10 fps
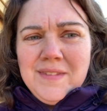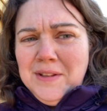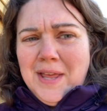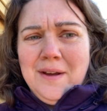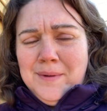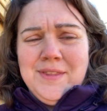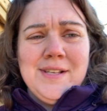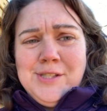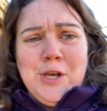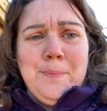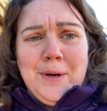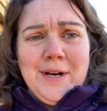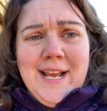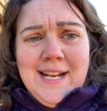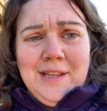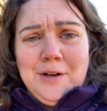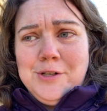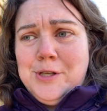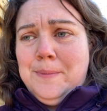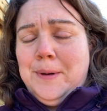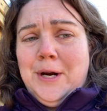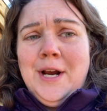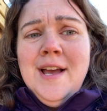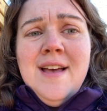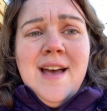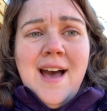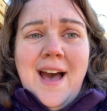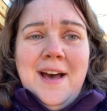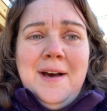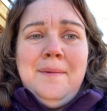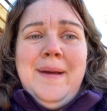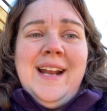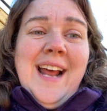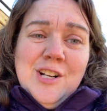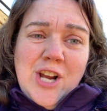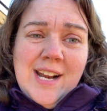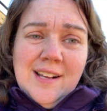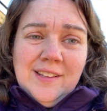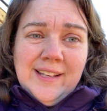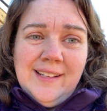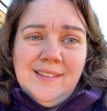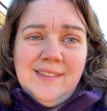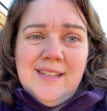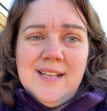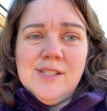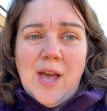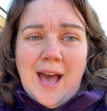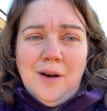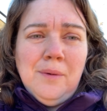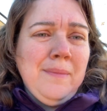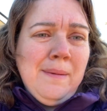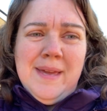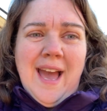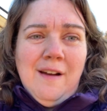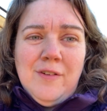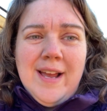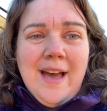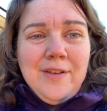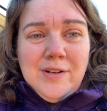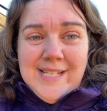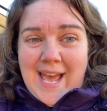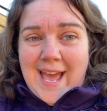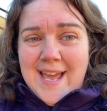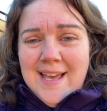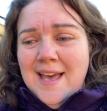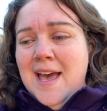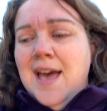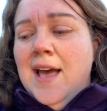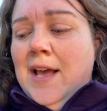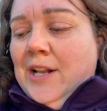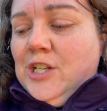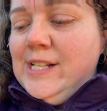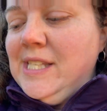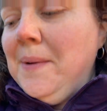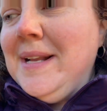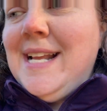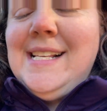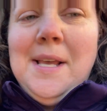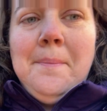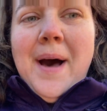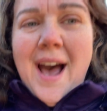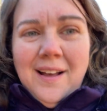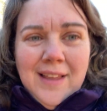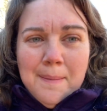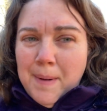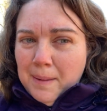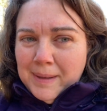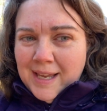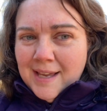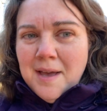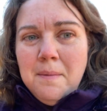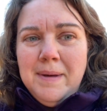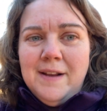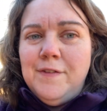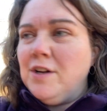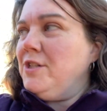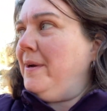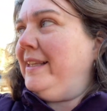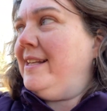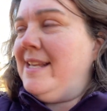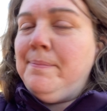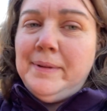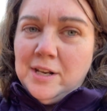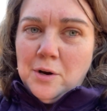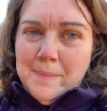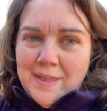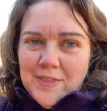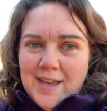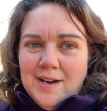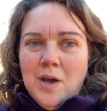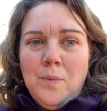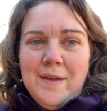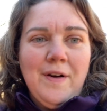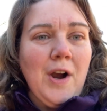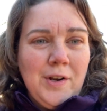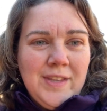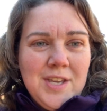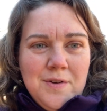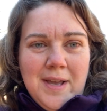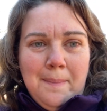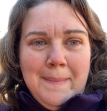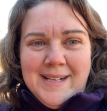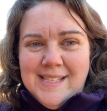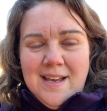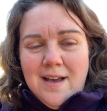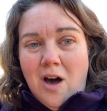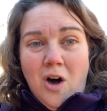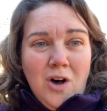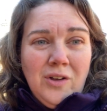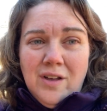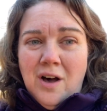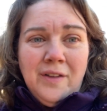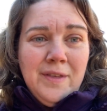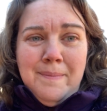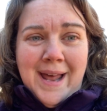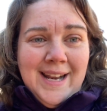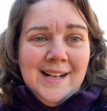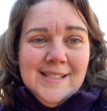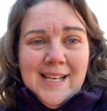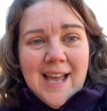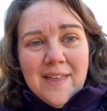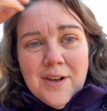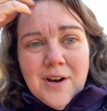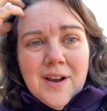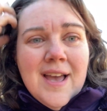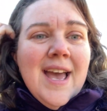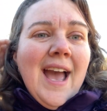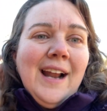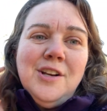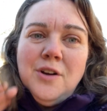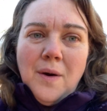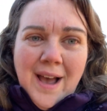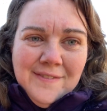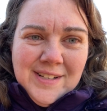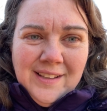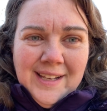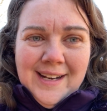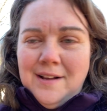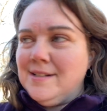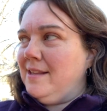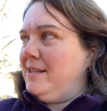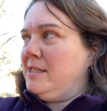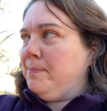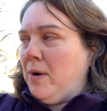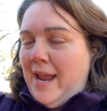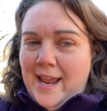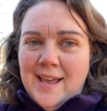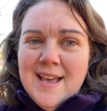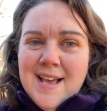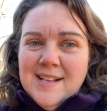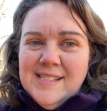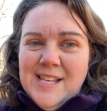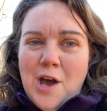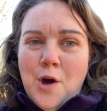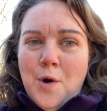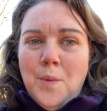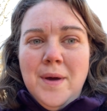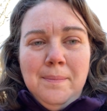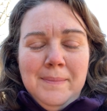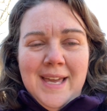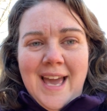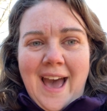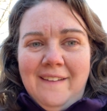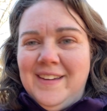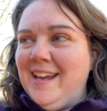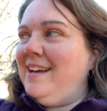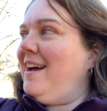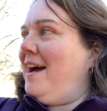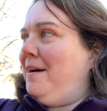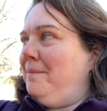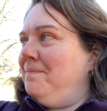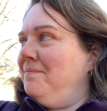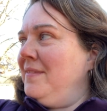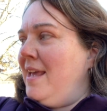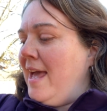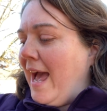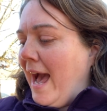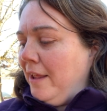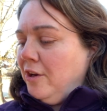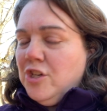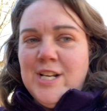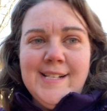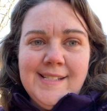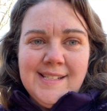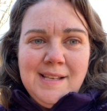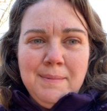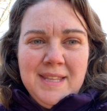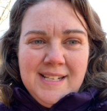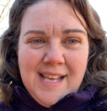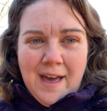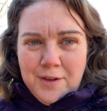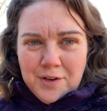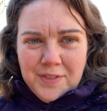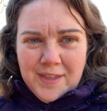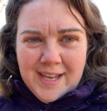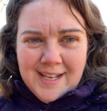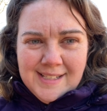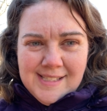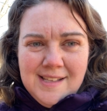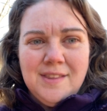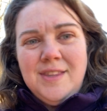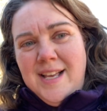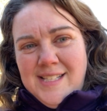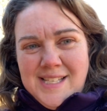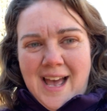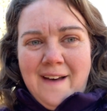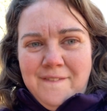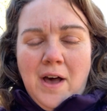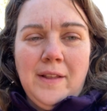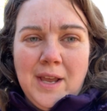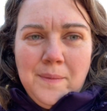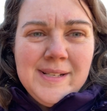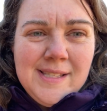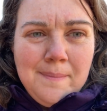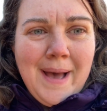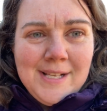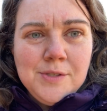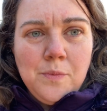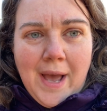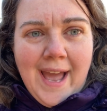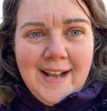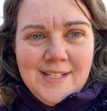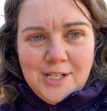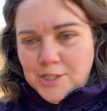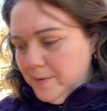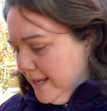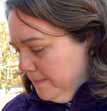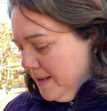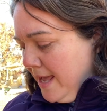with a scooper, kitty litter scooper. And I try to clean these out maybe every other day, just so it doesn't pile up on me. But if you're doing the deep litter method, we've heard that you can mix it all the bedding together and you don't have to clean out till the spring. So with me having allergies to some of these other things, this I felt like was the best way to do it